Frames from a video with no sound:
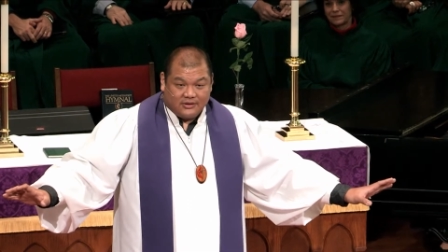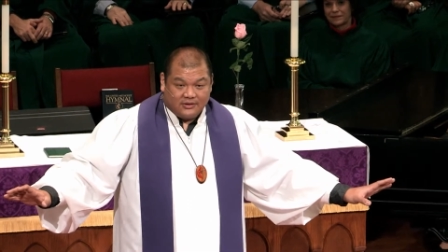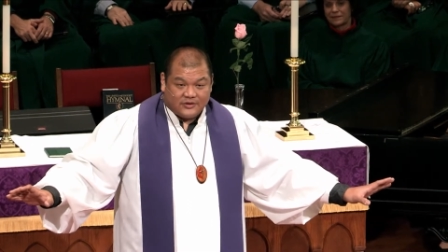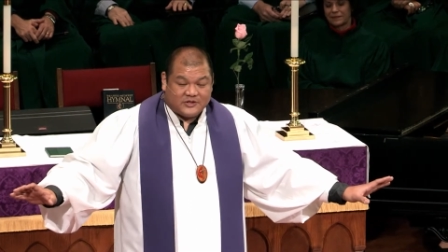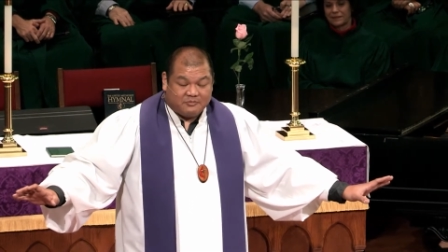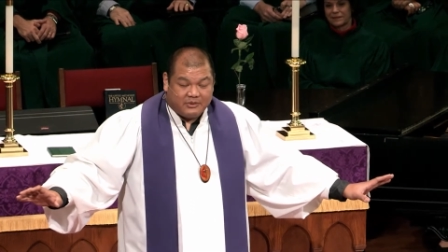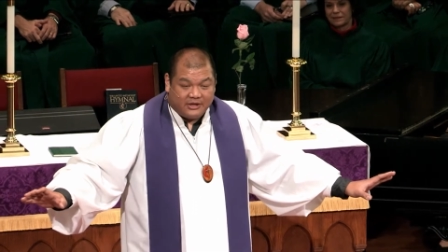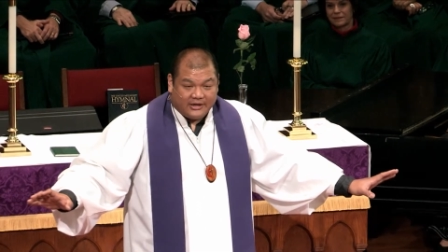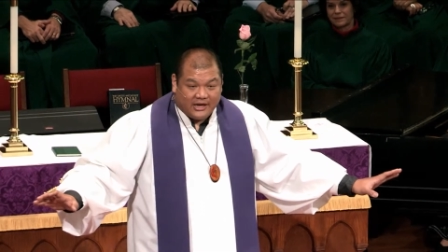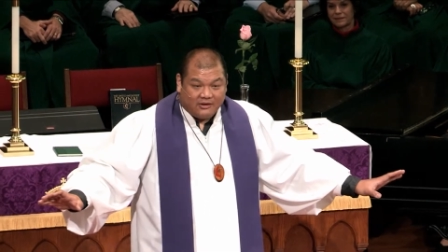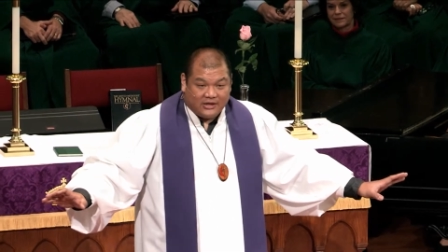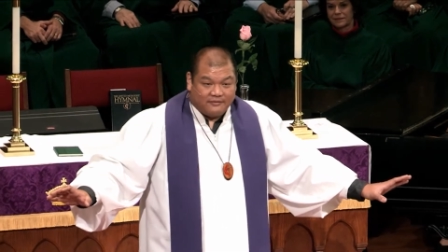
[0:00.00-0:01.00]
You spin it
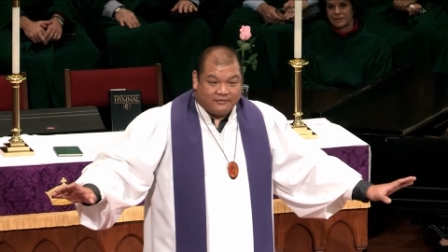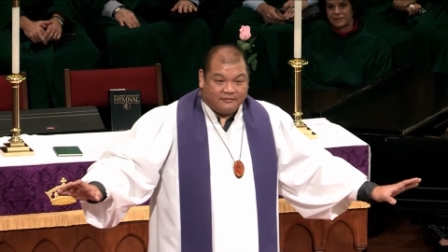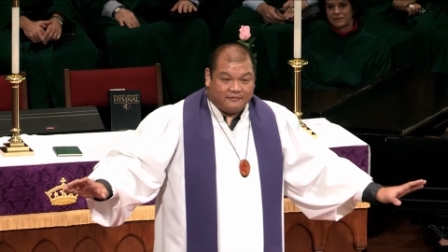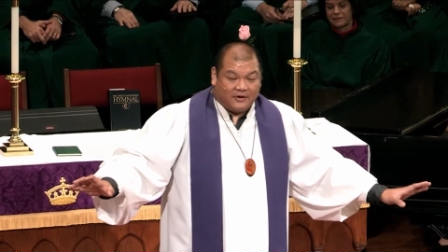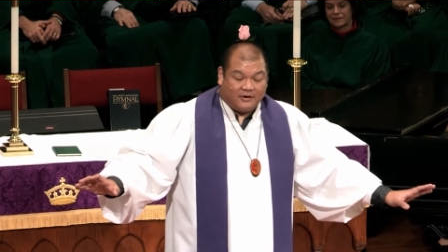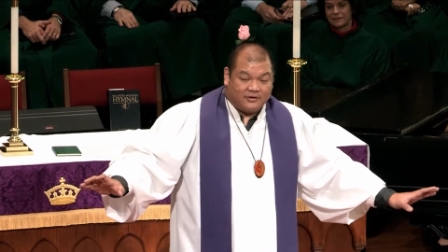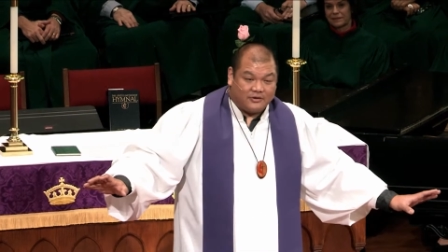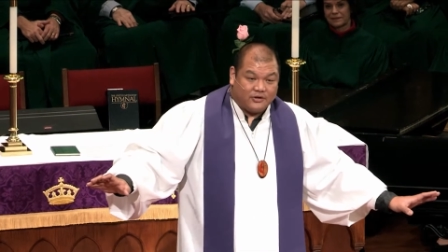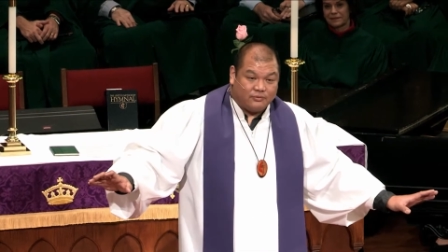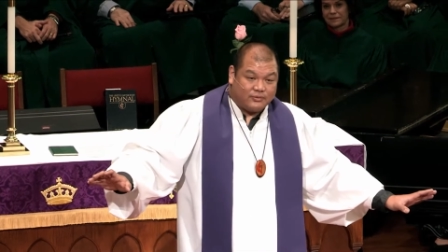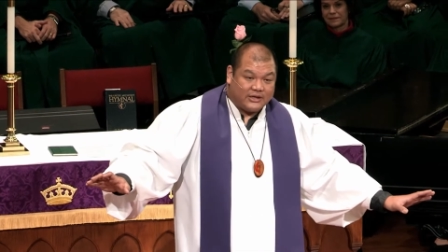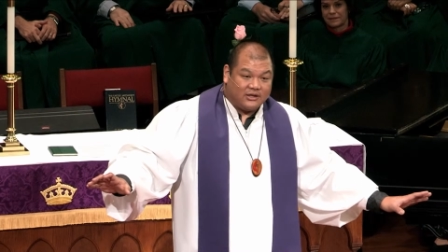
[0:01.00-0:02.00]
out even farther,
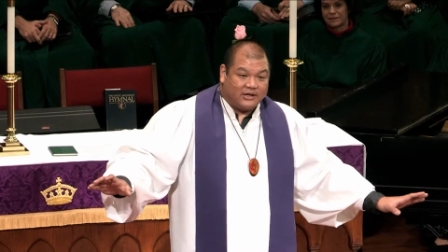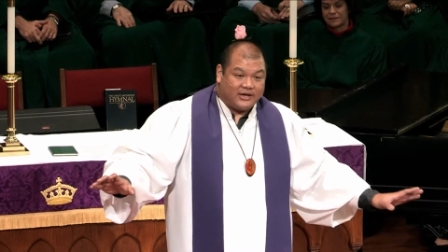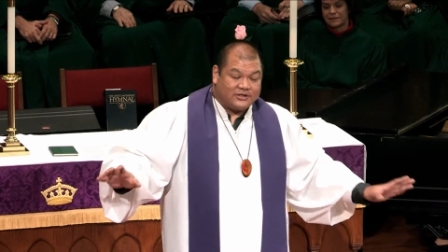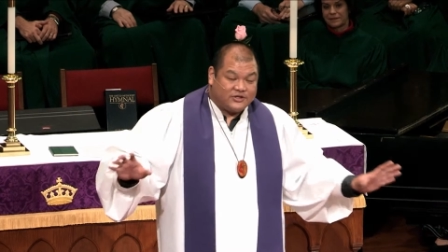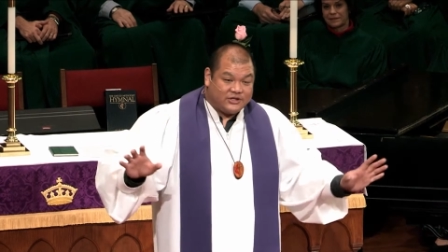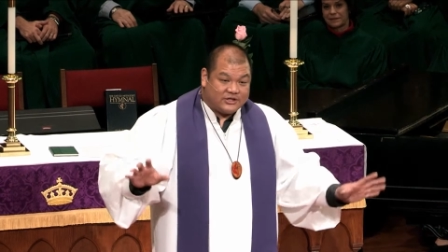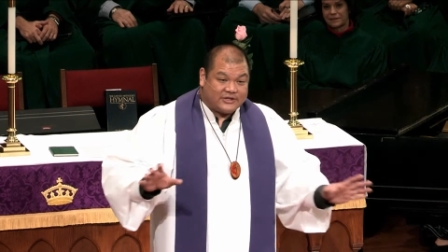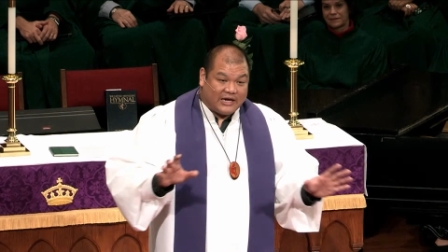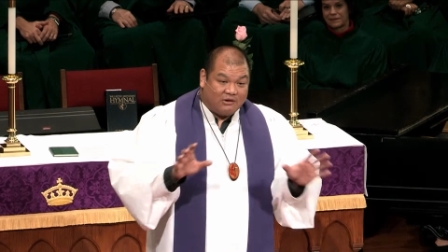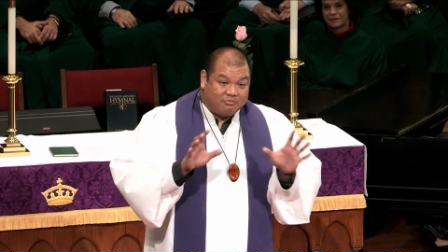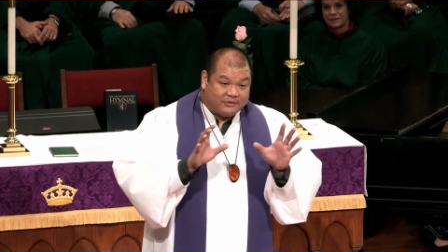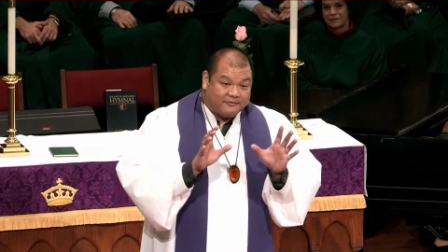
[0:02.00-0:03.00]
you realize just
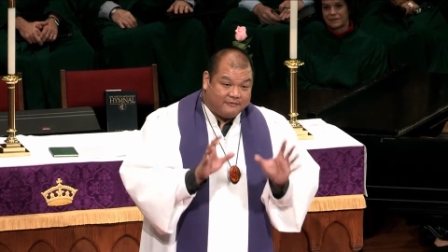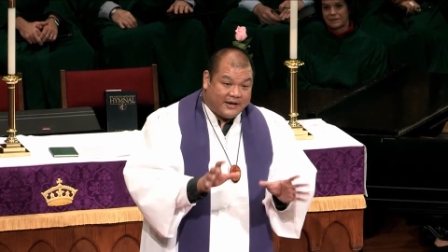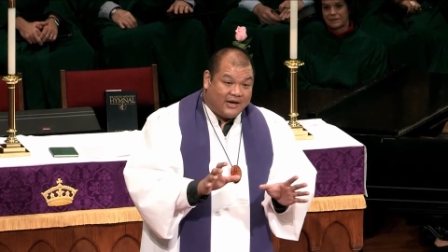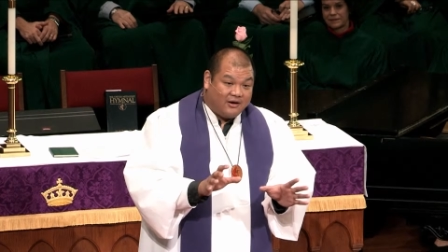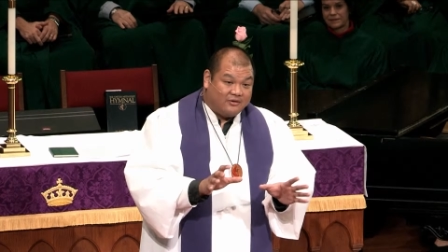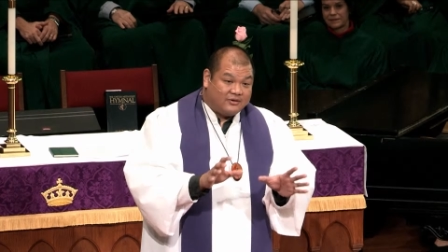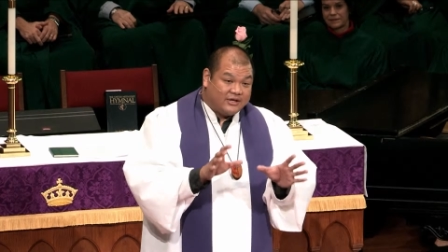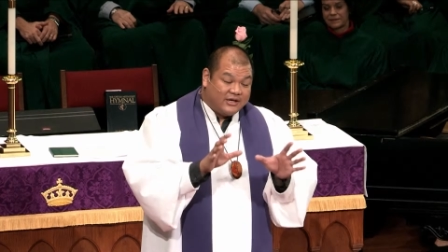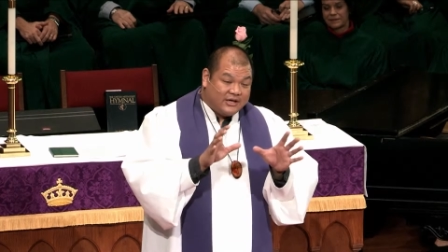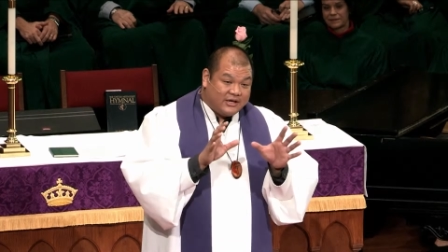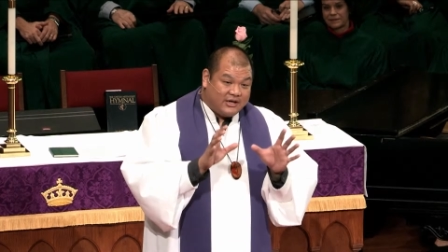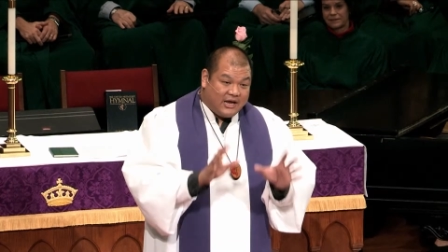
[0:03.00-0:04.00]
how profound
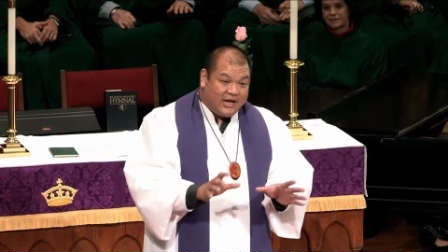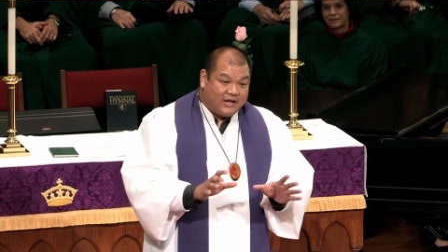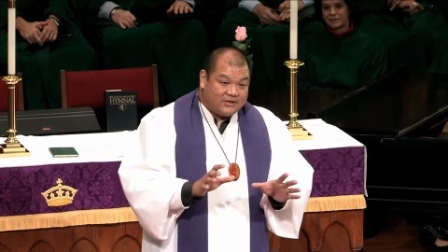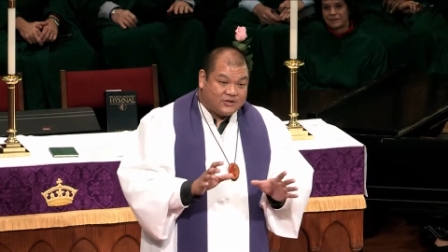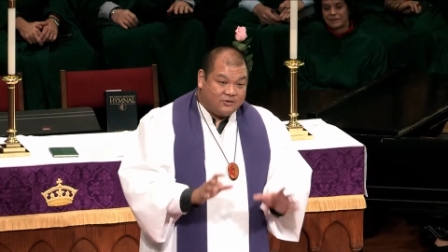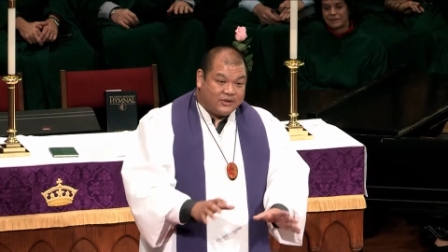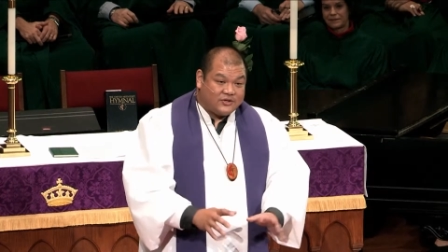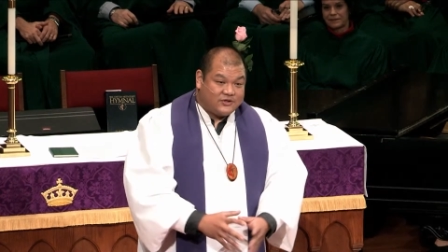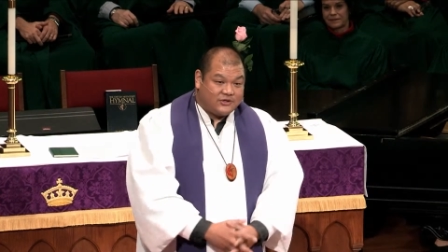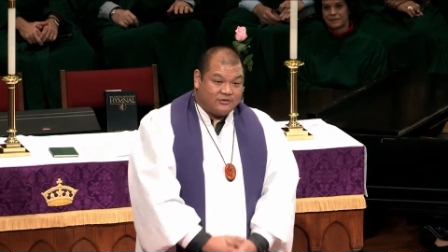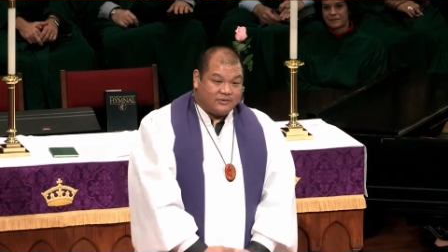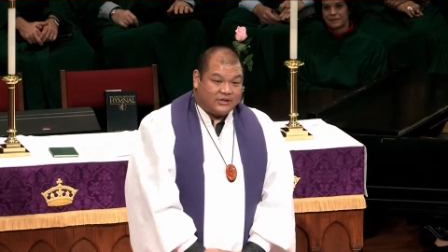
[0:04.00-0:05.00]
Nan's
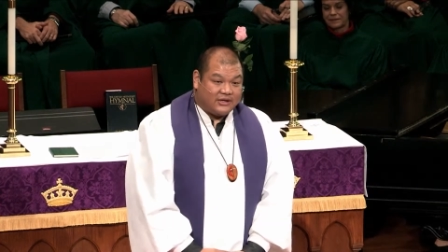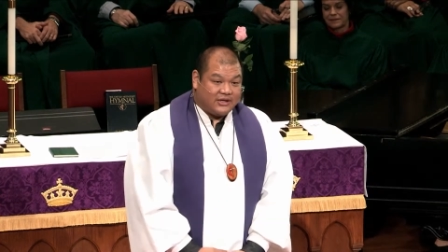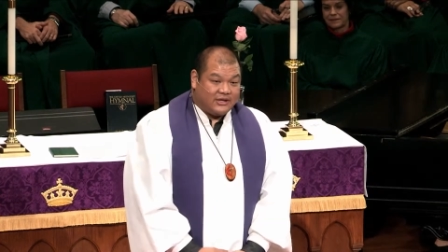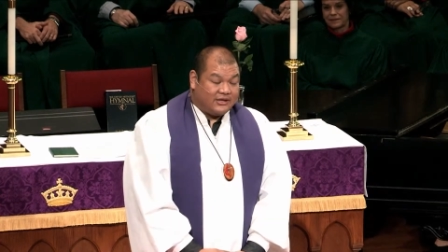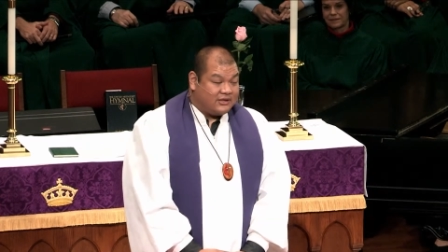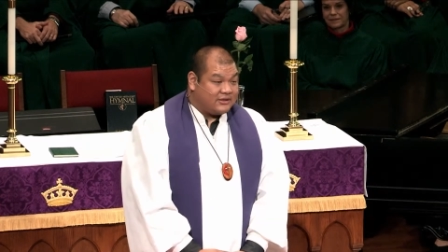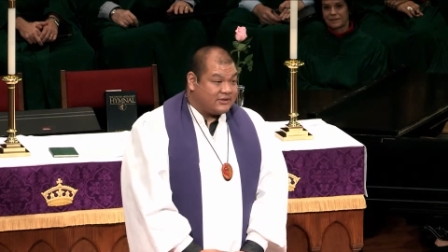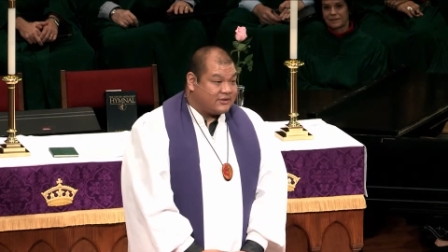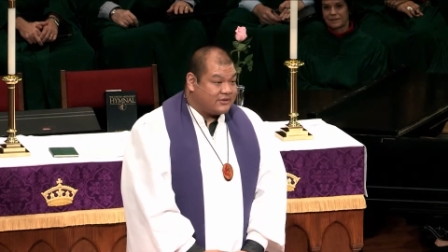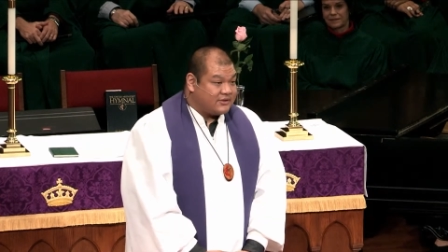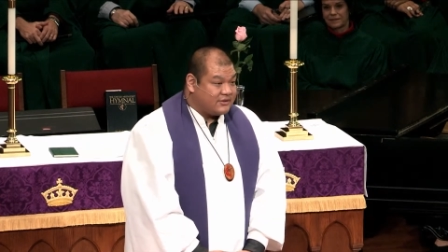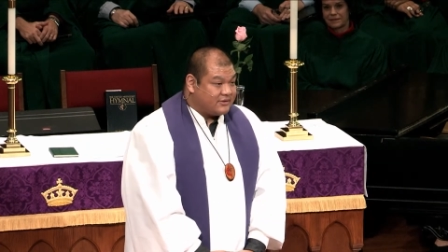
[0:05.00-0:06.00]
question really
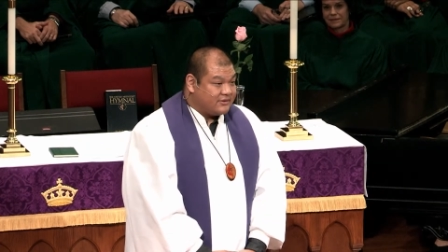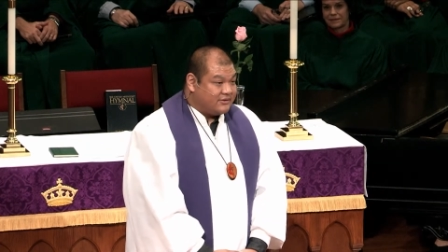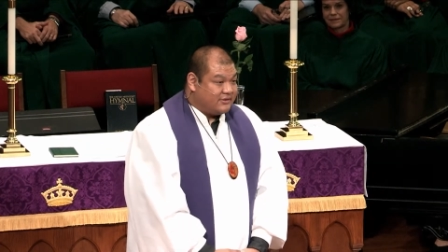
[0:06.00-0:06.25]
is.